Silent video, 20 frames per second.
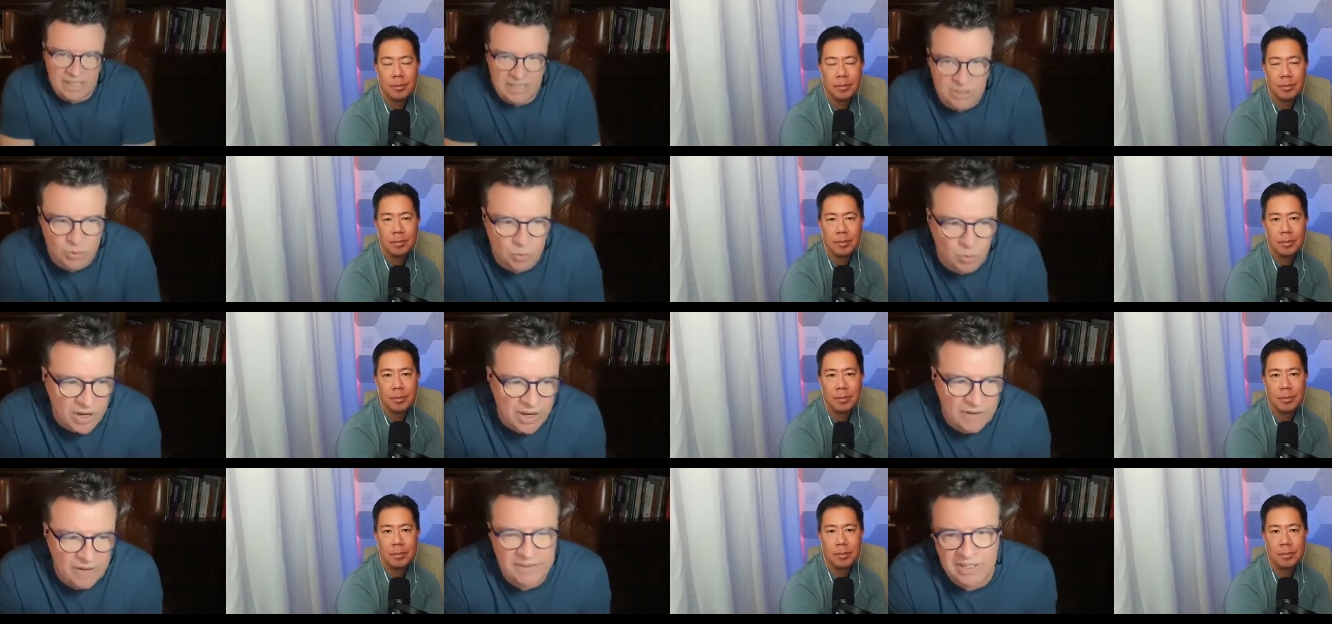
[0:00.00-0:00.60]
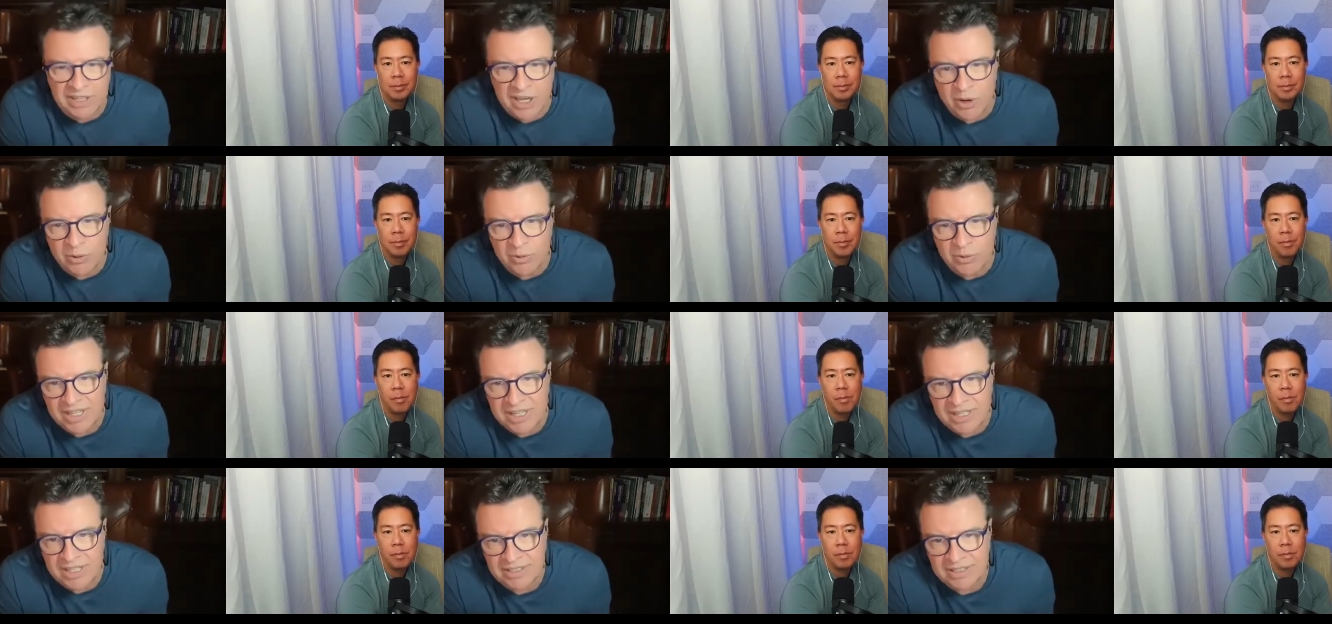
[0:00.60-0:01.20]
Speaker 1: It's one of the
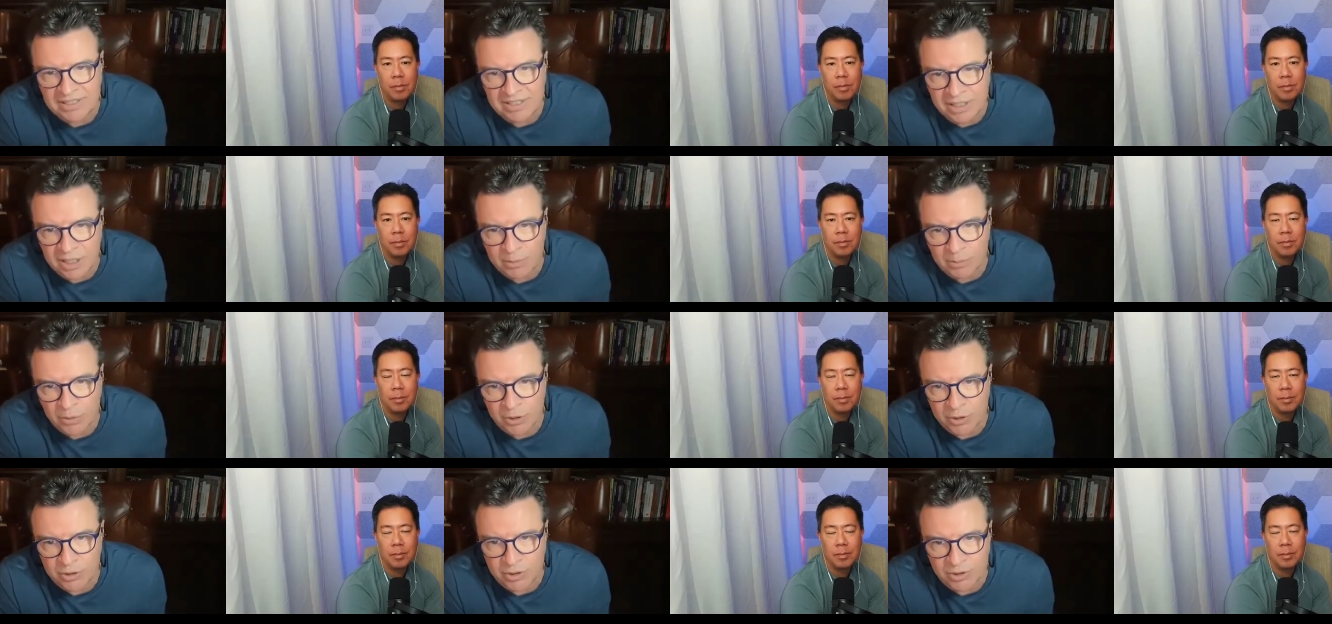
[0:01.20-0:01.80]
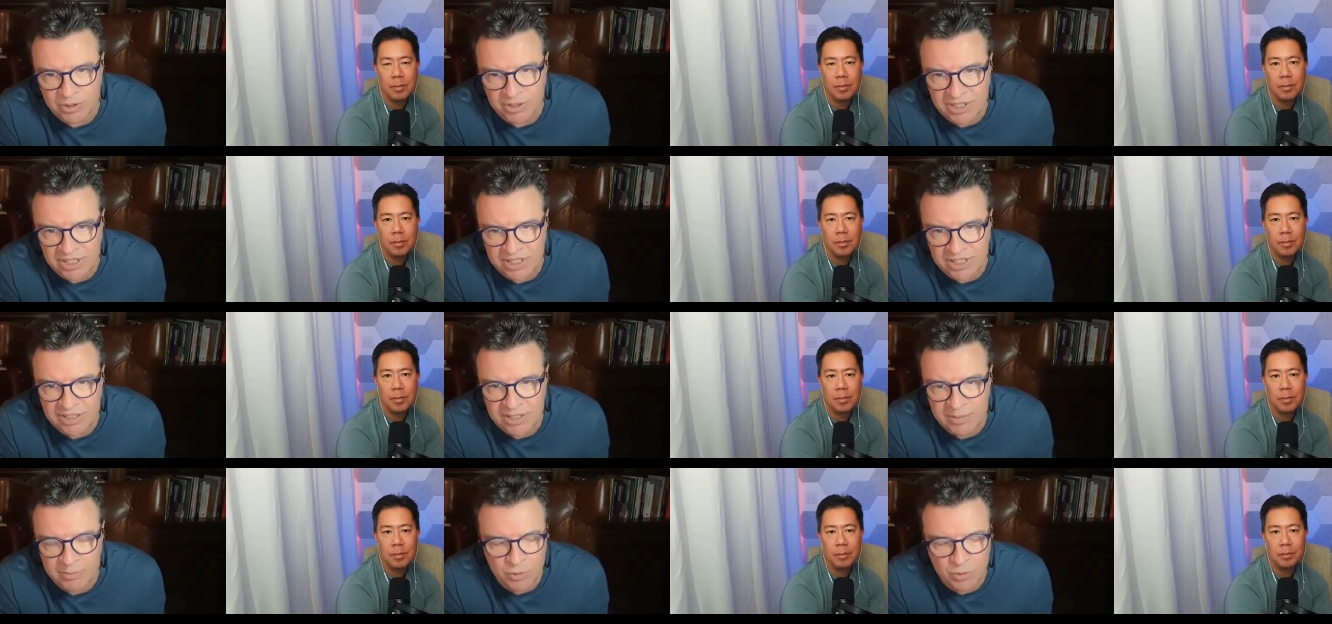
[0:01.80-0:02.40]
only commercial
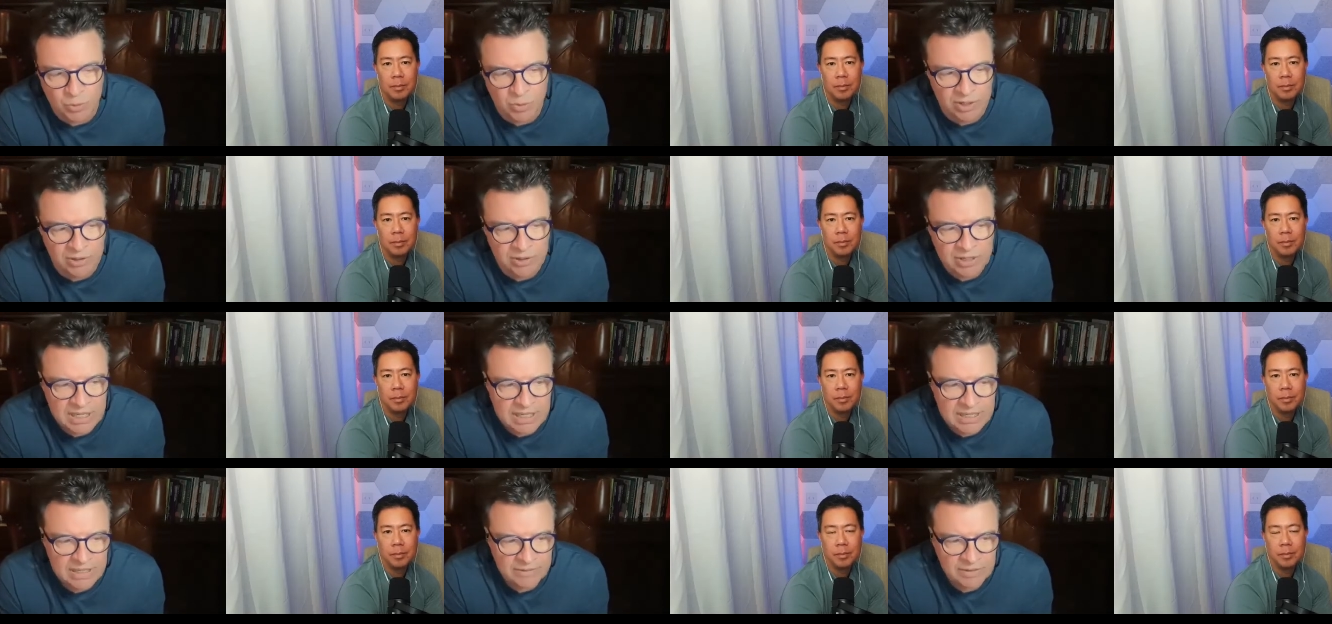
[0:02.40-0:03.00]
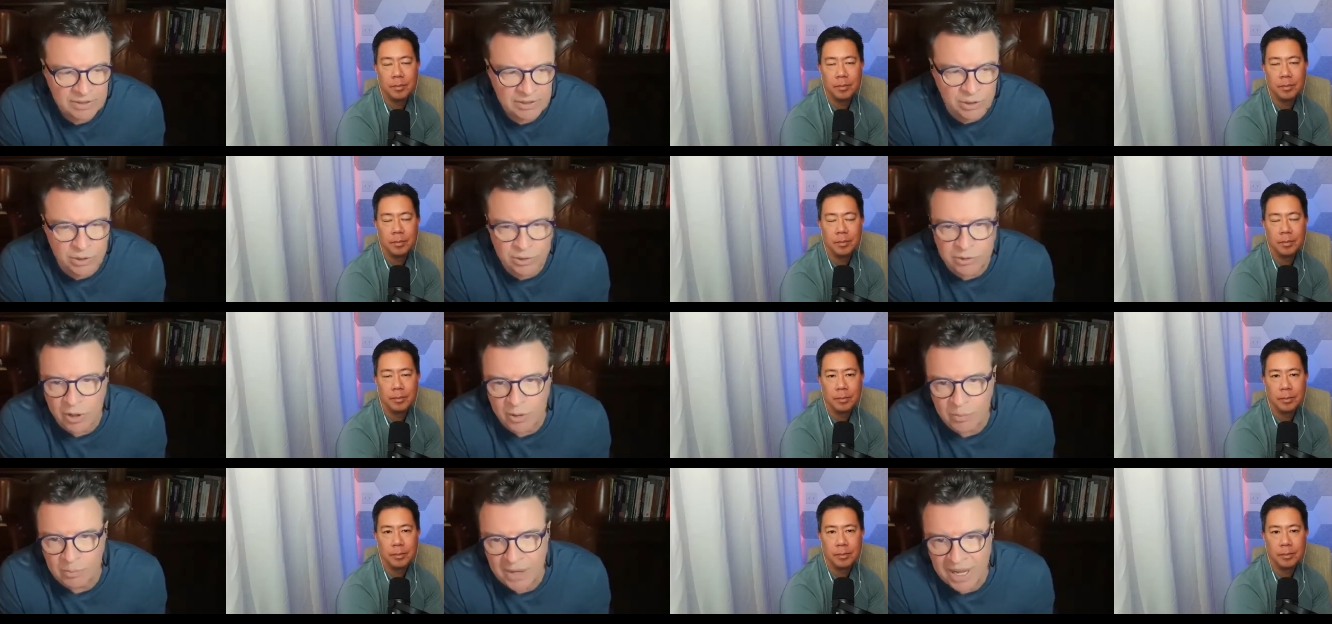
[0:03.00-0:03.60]
systems where
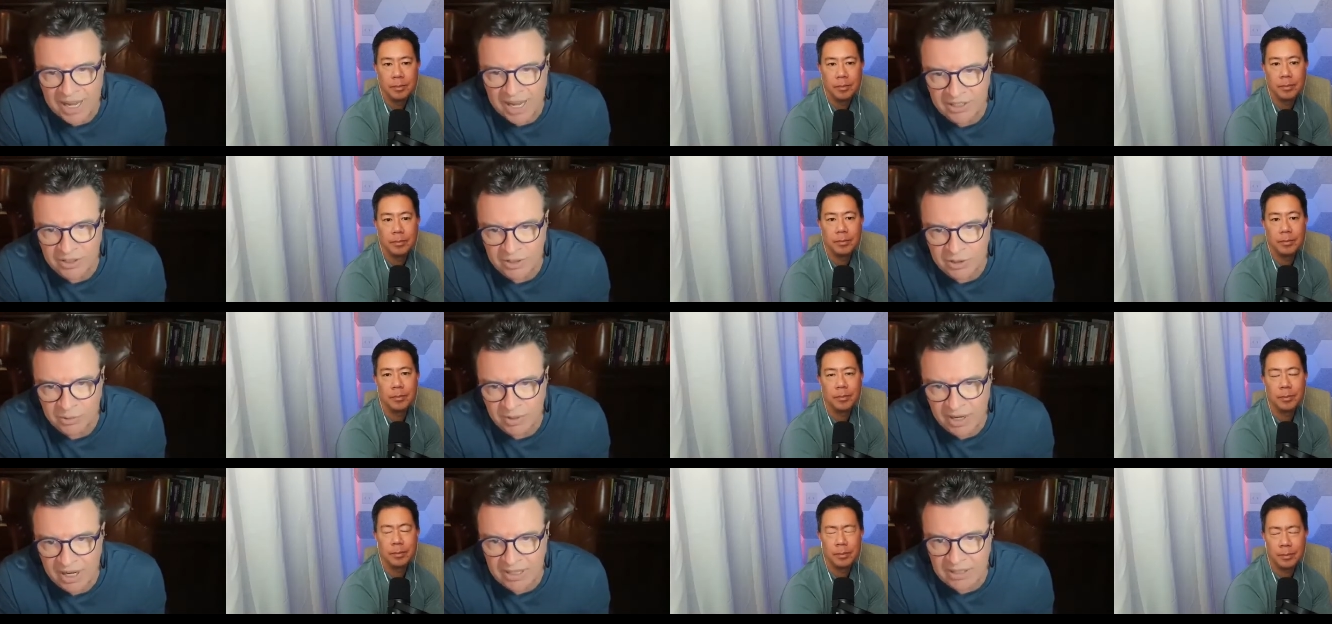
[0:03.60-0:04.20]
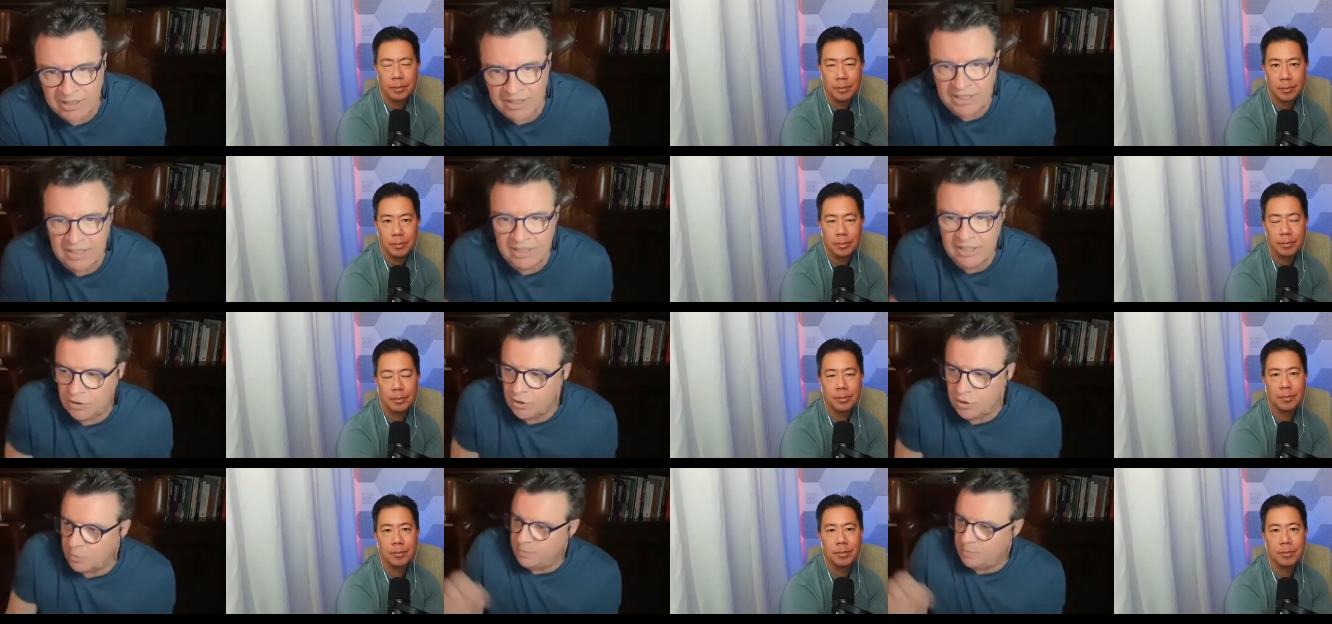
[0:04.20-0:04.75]
you don't buy it directly.